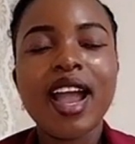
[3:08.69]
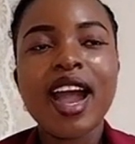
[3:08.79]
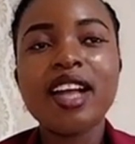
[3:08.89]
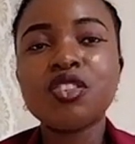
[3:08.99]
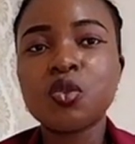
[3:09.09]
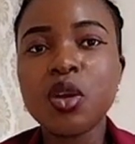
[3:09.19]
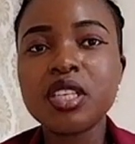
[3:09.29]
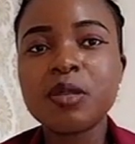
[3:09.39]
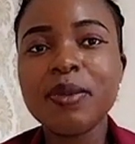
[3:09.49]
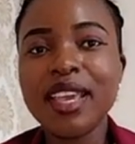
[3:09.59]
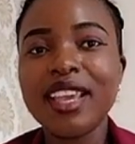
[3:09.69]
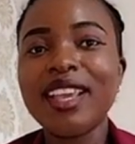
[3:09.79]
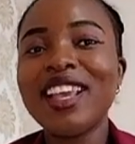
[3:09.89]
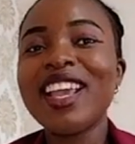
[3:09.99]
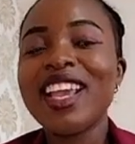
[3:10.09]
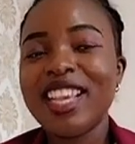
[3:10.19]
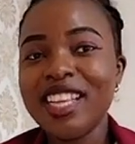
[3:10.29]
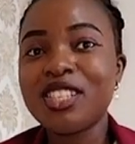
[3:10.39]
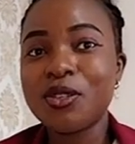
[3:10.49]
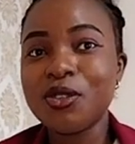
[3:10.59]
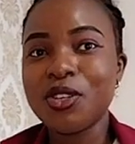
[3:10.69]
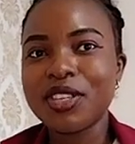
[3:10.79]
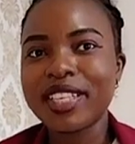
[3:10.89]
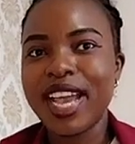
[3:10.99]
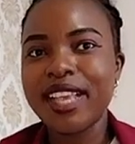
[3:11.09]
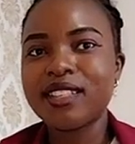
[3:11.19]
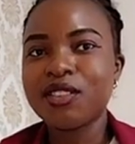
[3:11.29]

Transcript: And trust me, it's tedious, guys.